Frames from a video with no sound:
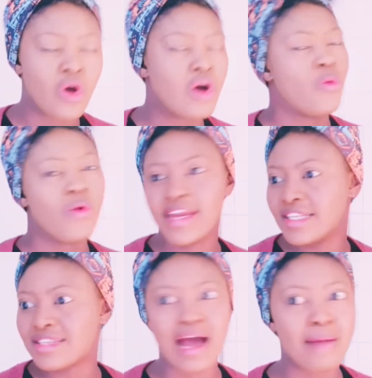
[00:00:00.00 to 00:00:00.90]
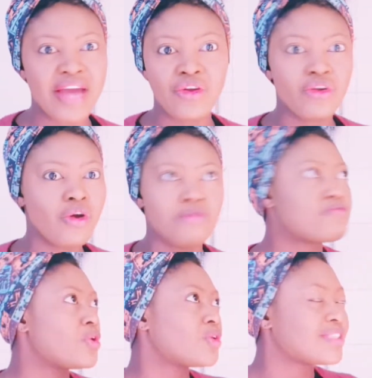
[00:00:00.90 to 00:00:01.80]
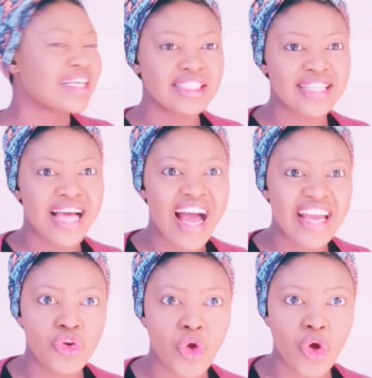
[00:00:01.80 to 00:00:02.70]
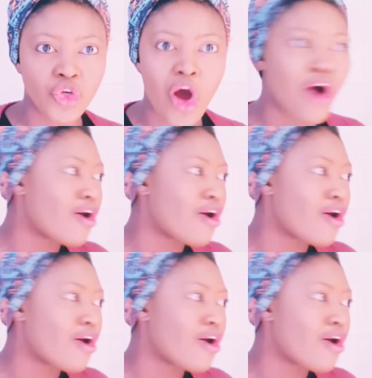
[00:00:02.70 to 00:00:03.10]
When it's um, I don't know, photos that is hanging in your door or